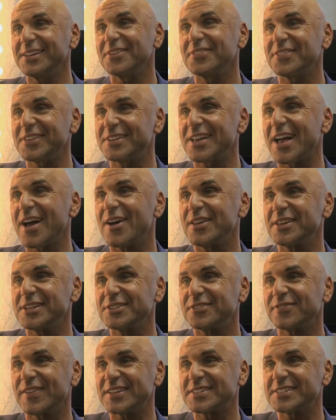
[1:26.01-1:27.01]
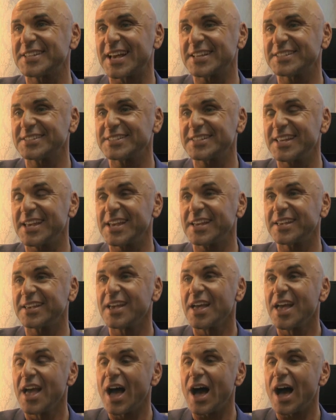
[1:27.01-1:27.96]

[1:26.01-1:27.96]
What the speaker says: I think Eileen's fantastic.